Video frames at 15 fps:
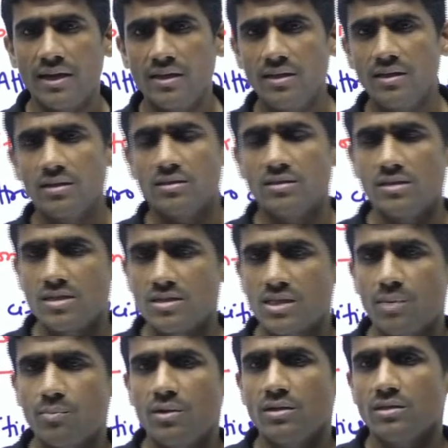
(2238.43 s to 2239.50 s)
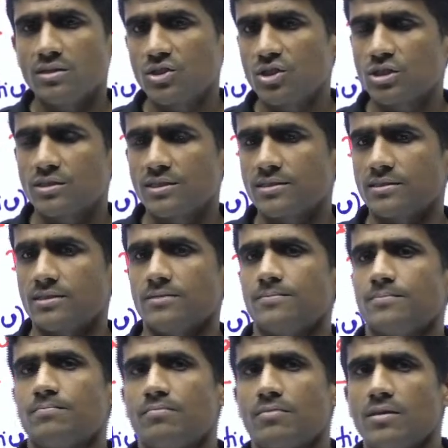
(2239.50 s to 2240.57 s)
any reasonable restriction.
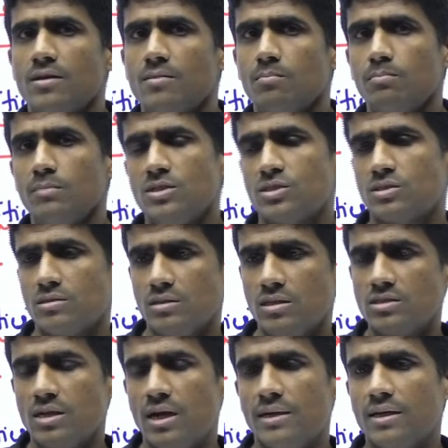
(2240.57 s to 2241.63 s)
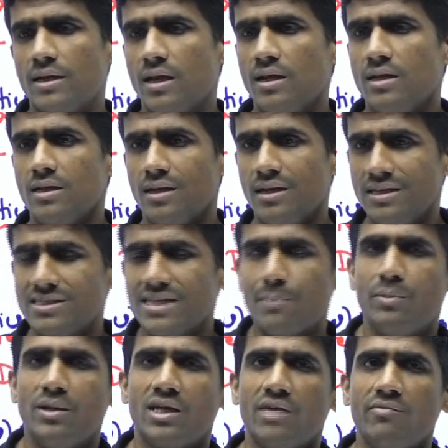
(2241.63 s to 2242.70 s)
Means this article is
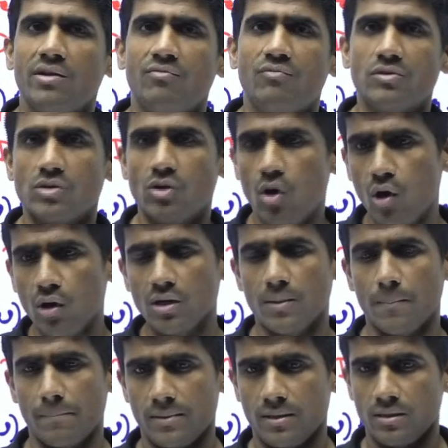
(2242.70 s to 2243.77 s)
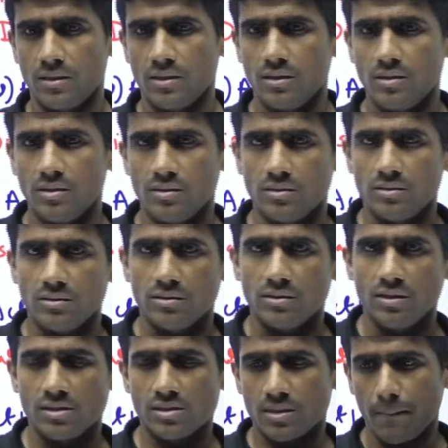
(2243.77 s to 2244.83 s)
applicable for all.
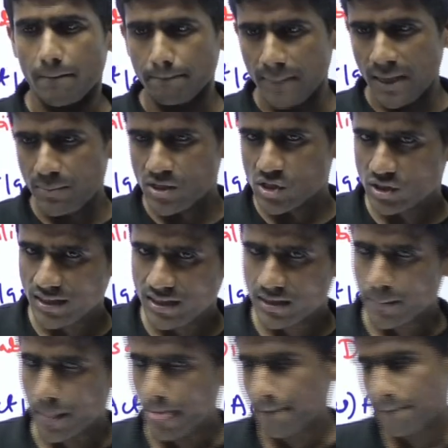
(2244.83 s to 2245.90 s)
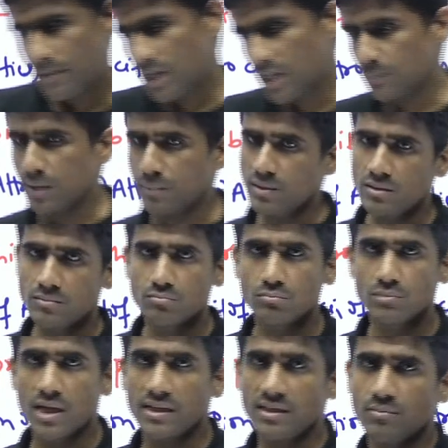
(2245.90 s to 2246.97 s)
It may be state, it may be
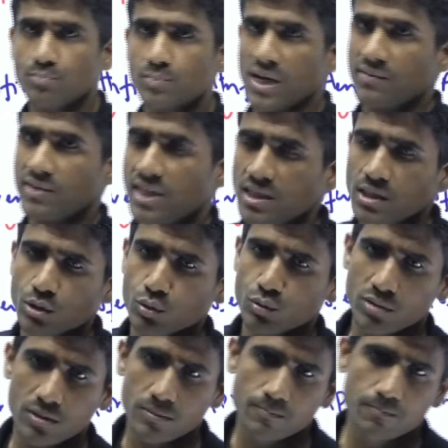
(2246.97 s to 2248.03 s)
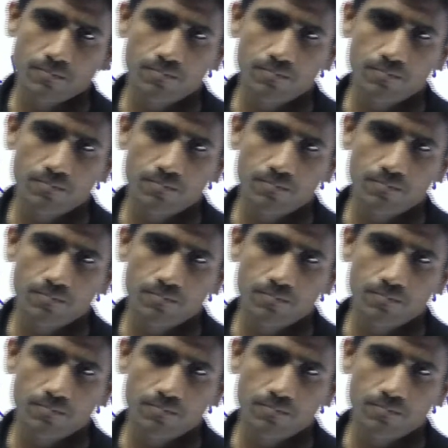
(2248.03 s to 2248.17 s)
any private individual.